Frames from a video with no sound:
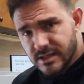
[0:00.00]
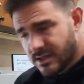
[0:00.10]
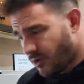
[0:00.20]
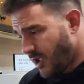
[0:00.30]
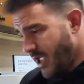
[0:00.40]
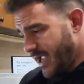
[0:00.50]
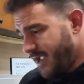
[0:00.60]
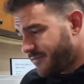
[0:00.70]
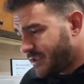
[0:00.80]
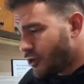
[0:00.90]
So
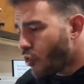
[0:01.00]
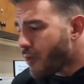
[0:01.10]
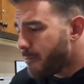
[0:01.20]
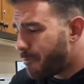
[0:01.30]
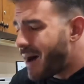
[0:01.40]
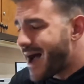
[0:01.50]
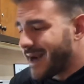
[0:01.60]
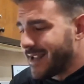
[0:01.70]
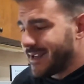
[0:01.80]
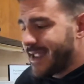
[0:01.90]
if your
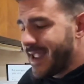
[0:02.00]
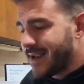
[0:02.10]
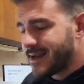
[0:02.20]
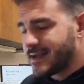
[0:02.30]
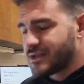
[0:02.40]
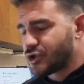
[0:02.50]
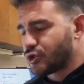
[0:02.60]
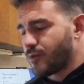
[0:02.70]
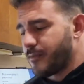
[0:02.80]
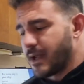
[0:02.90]
body cannot
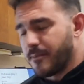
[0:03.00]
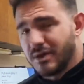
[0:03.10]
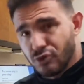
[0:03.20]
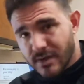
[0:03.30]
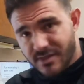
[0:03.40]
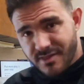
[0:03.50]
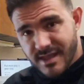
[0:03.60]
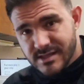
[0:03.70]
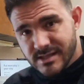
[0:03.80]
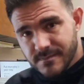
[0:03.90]
discriminate between
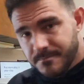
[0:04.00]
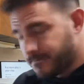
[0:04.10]
this